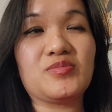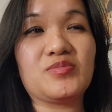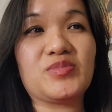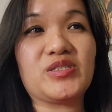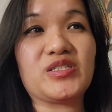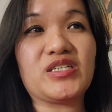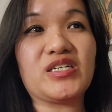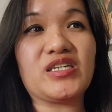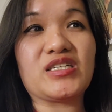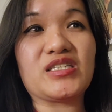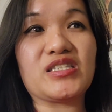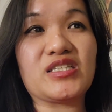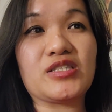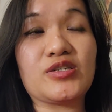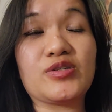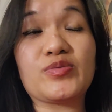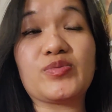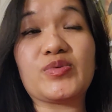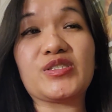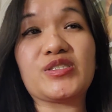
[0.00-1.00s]
But yeah,
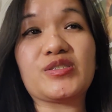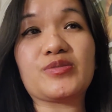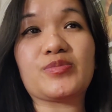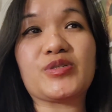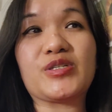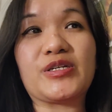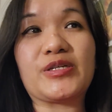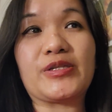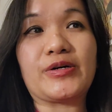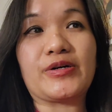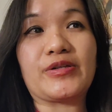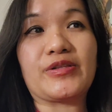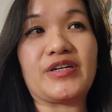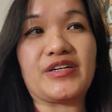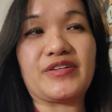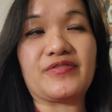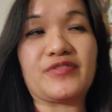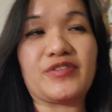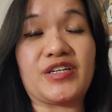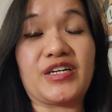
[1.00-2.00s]
there was a pretty long
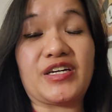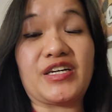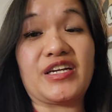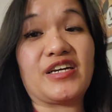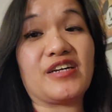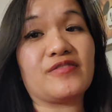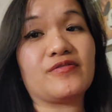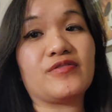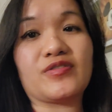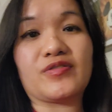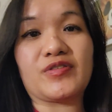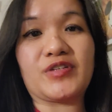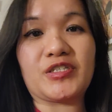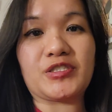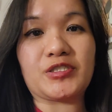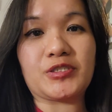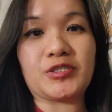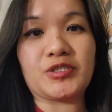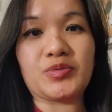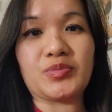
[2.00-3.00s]
line for that, and for
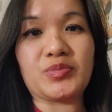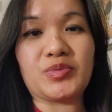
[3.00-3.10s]
France too.